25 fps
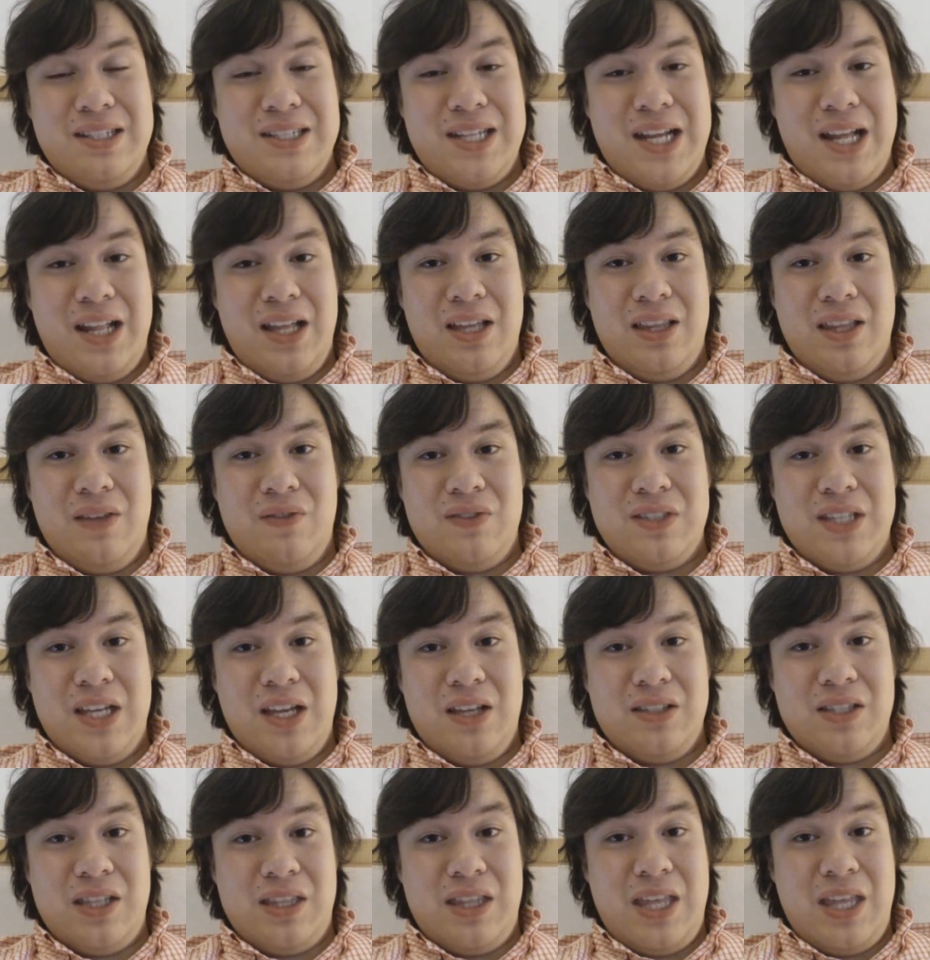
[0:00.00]
telling
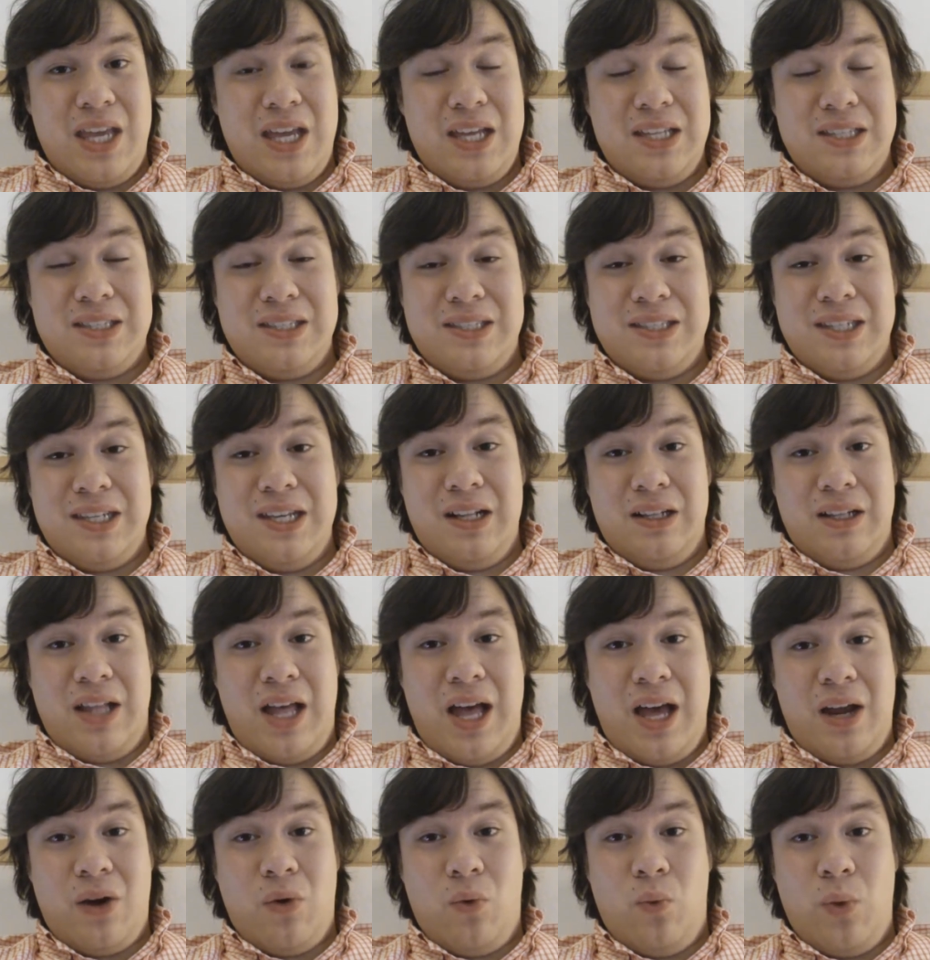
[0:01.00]
themselves that they see a
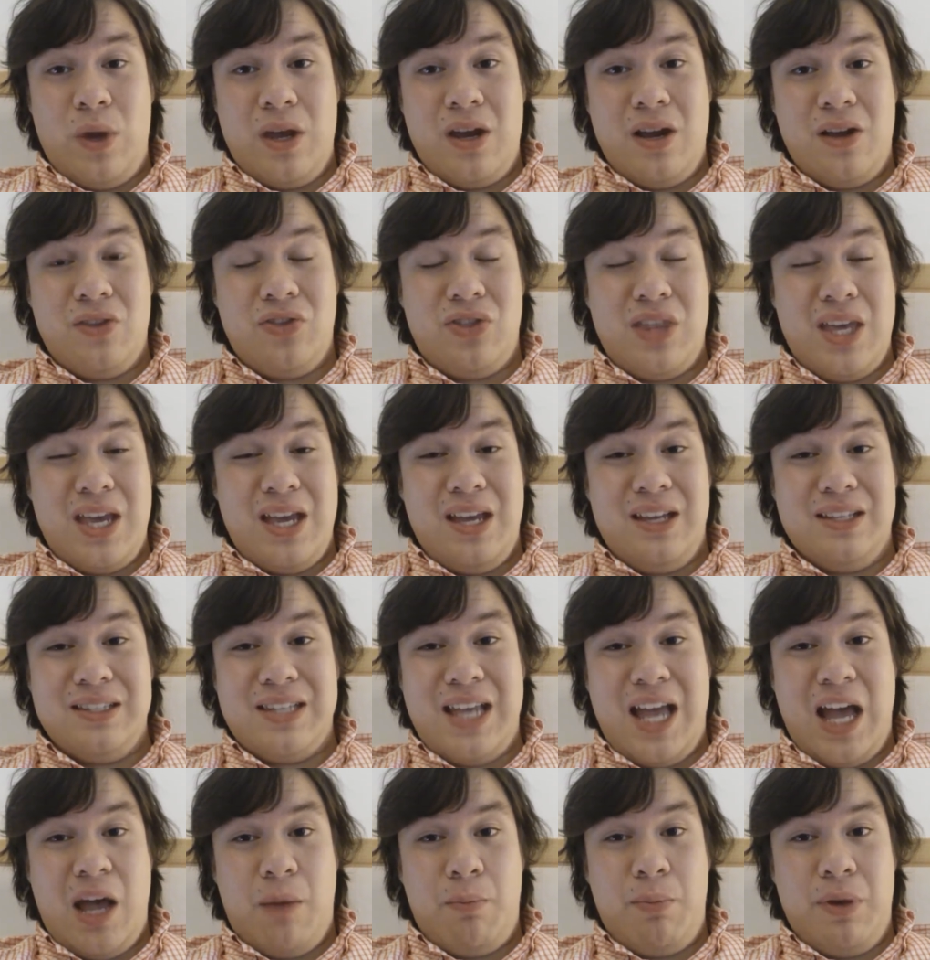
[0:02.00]
lot of weird things
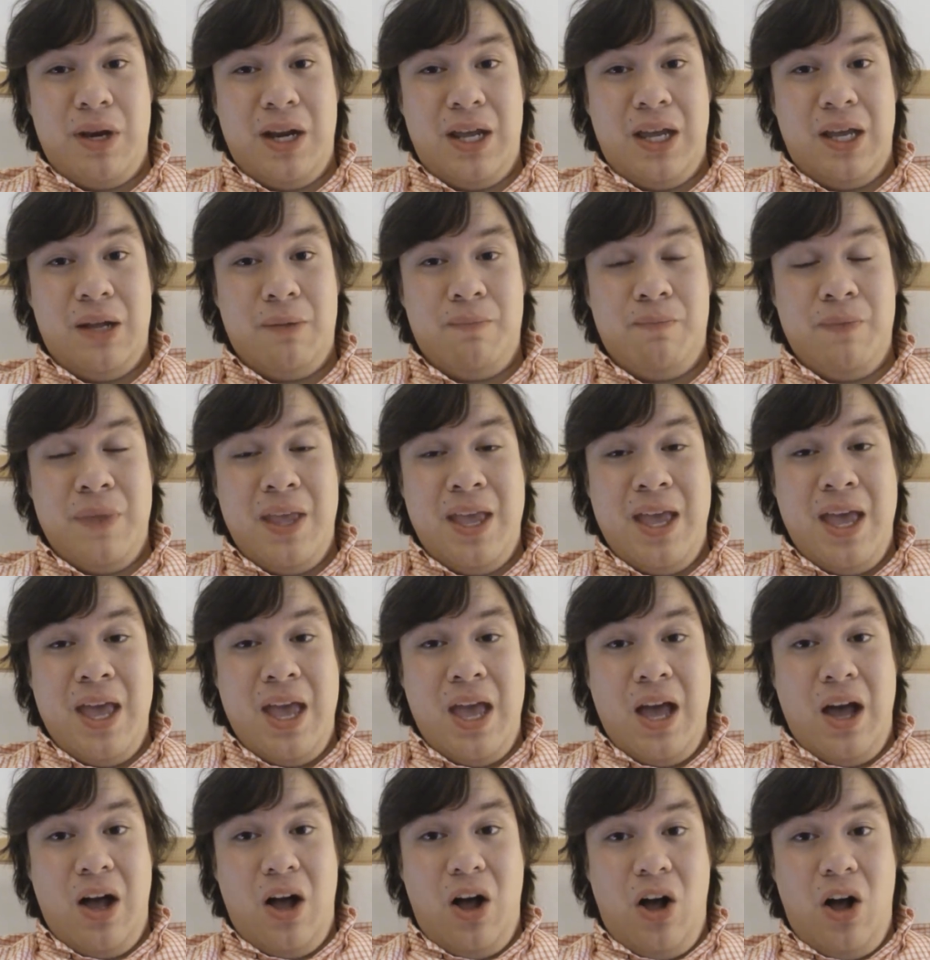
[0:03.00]
happening
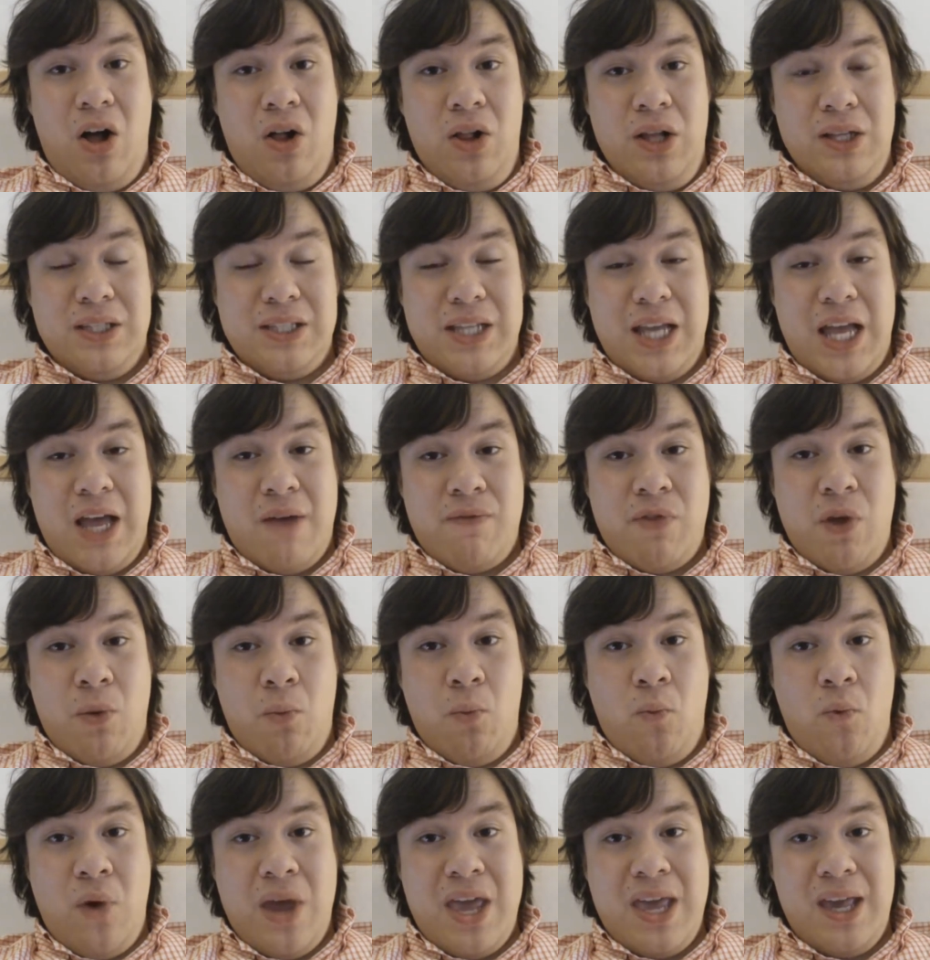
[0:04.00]
only to have
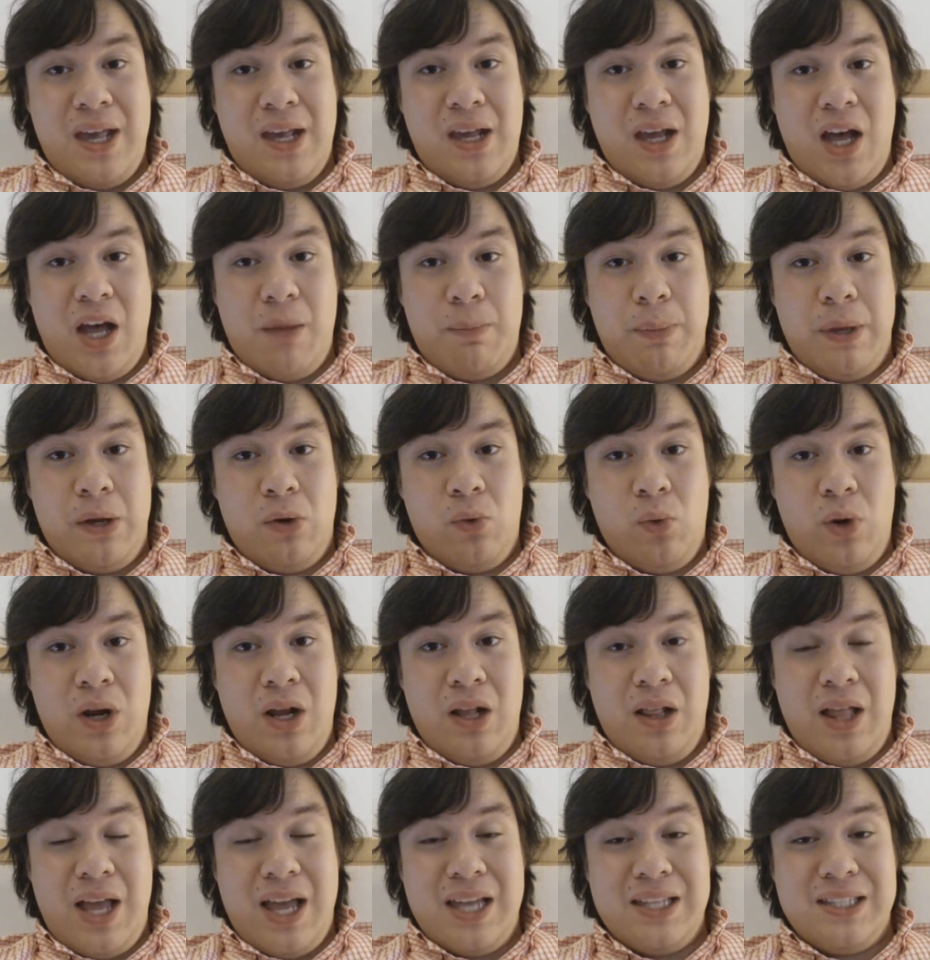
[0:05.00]
them wake up and
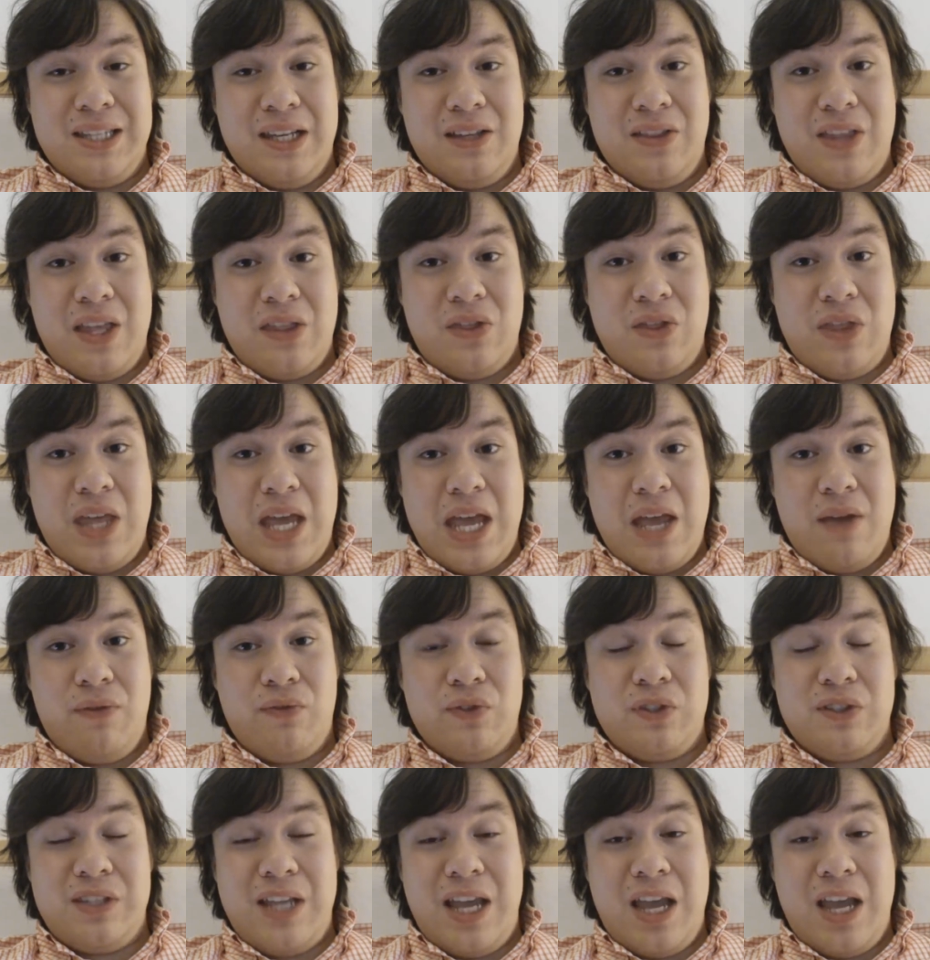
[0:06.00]
realizing that
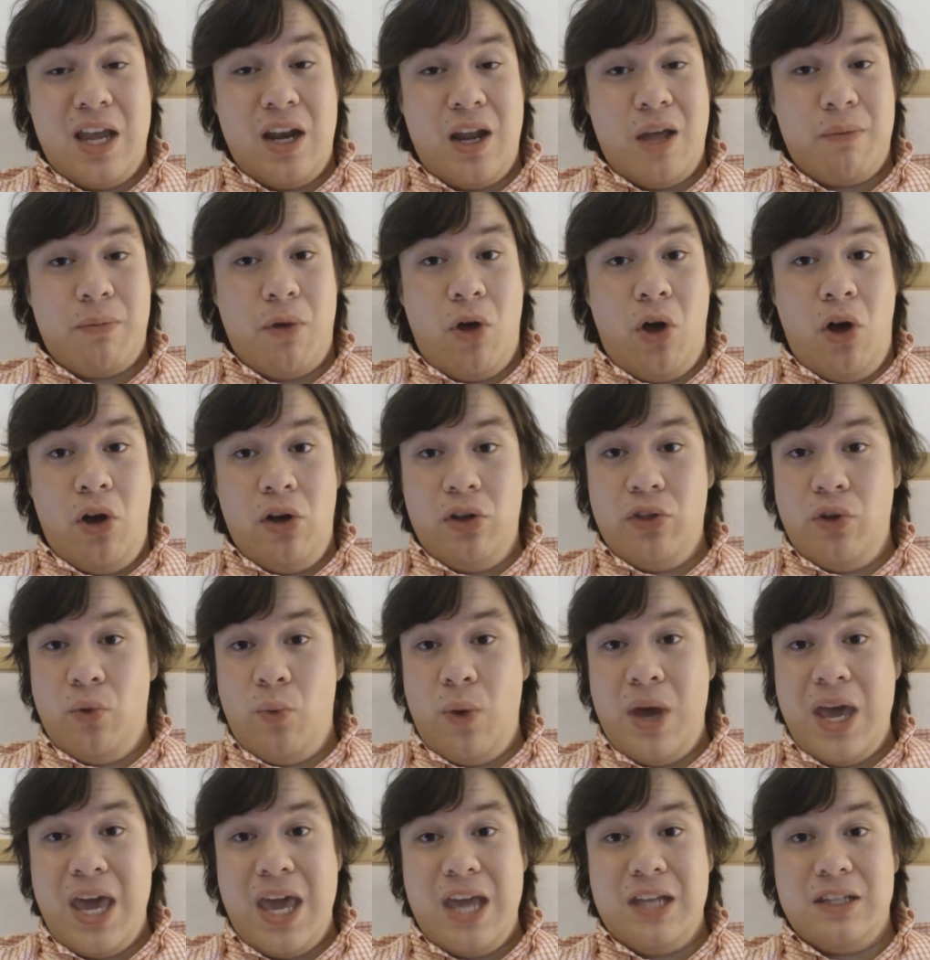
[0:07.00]
they've stayed up all the
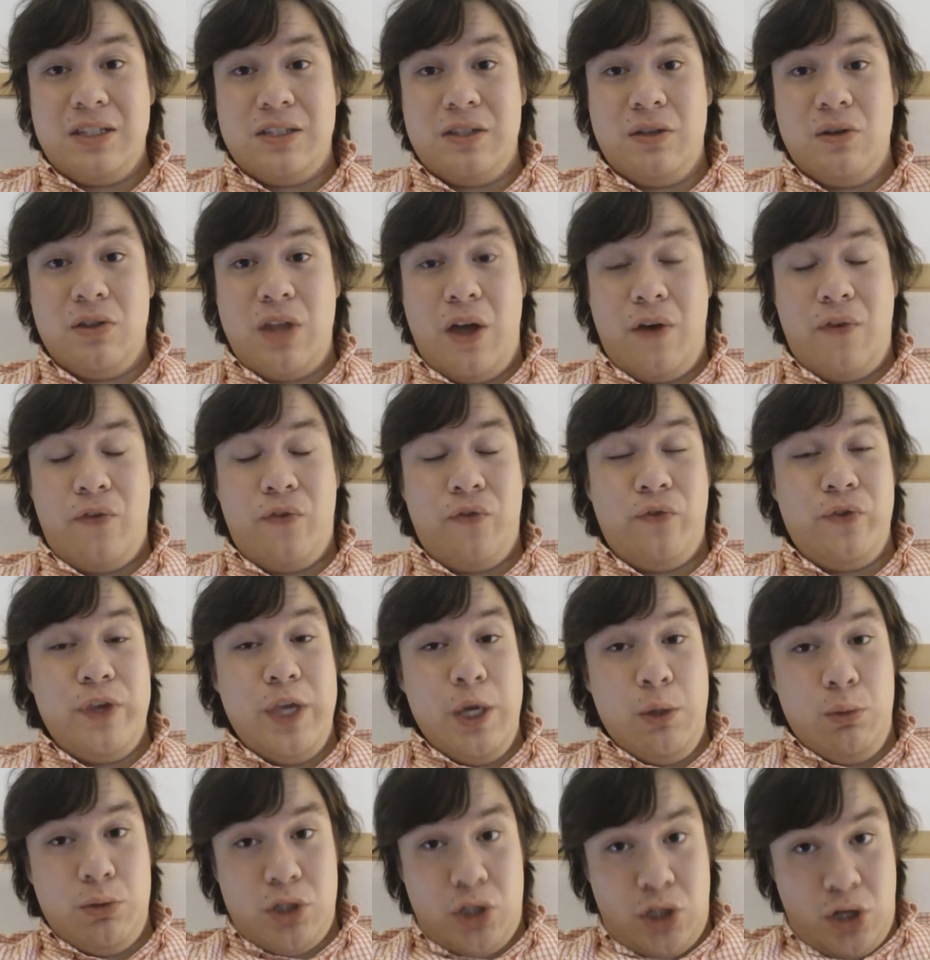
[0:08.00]
way to the
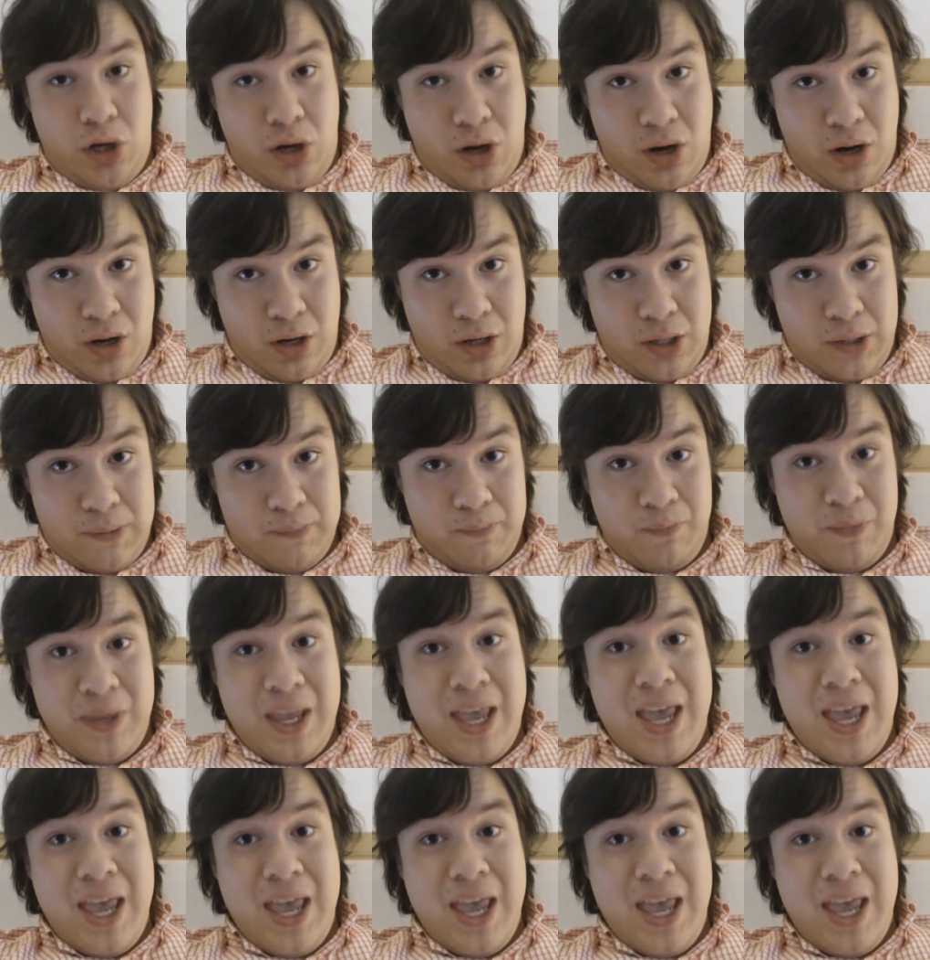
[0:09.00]
future.